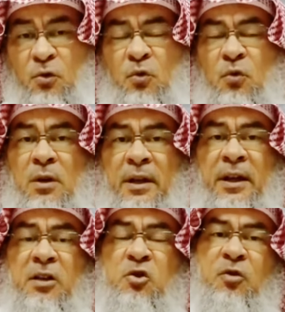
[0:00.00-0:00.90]
to
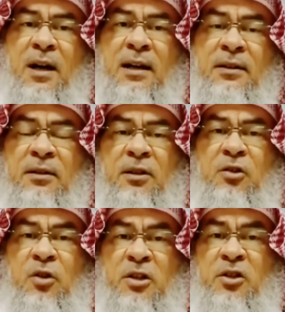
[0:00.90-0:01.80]
extract the
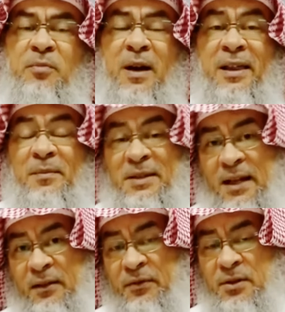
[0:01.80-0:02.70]
treasure by
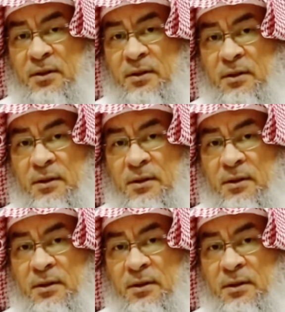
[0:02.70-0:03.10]
themselves.